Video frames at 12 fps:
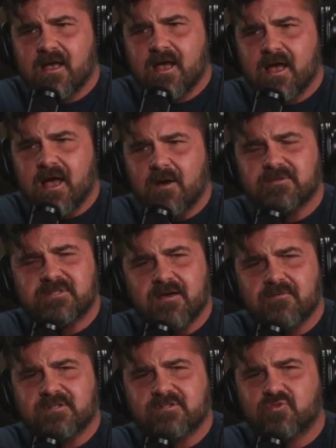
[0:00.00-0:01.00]
I was
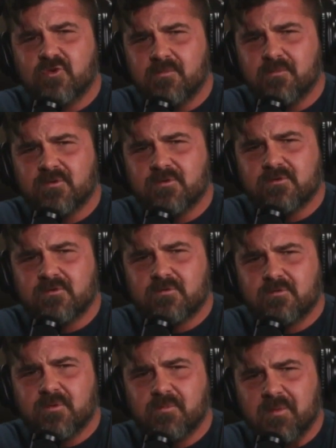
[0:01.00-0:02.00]
having trouble
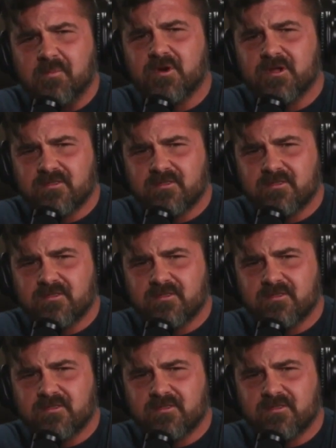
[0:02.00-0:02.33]
remembering